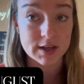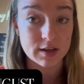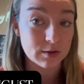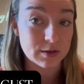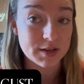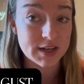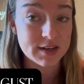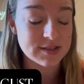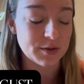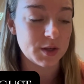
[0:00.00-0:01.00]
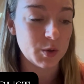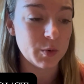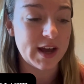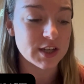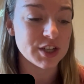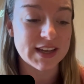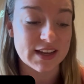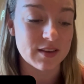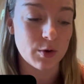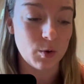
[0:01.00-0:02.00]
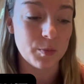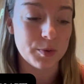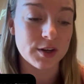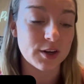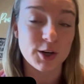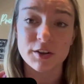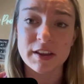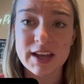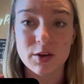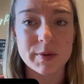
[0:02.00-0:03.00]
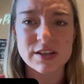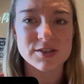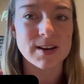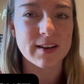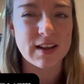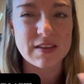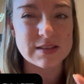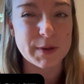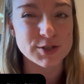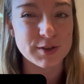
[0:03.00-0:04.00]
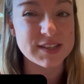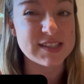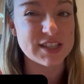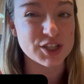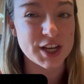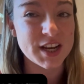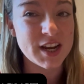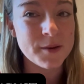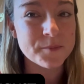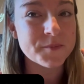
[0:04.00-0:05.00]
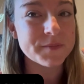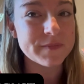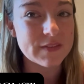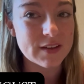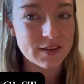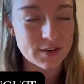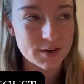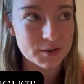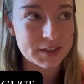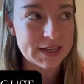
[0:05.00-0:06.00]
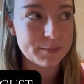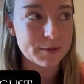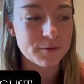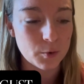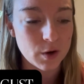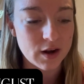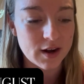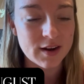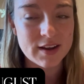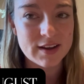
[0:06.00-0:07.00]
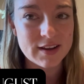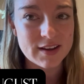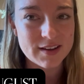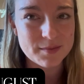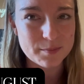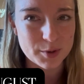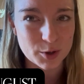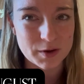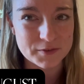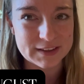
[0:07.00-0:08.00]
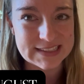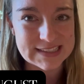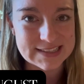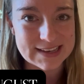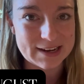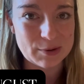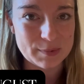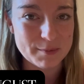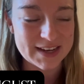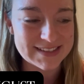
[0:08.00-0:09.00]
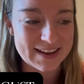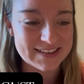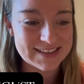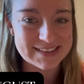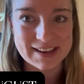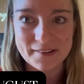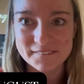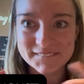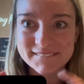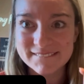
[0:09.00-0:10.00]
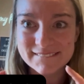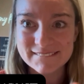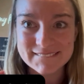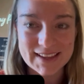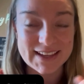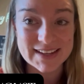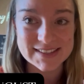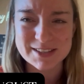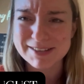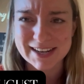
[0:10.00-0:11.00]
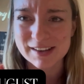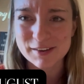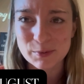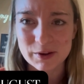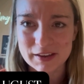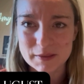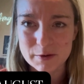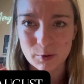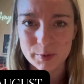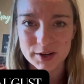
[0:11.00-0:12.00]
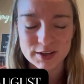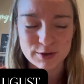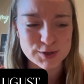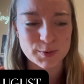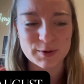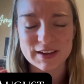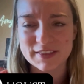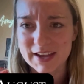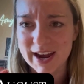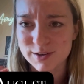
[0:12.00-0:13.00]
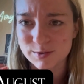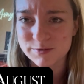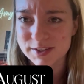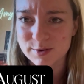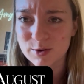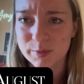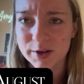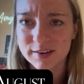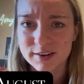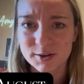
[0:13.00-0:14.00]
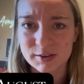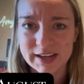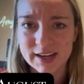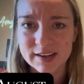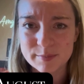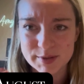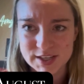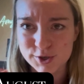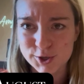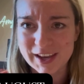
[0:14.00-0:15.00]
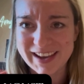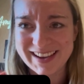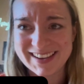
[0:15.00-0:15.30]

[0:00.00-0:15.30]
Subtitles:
included. So you will actually get the whole book early. You may just not get the special edition early before book 1 releases. I hope that makes sense. So yes, you technically will get the whole book. You just won't get the actual physical book early, potentially.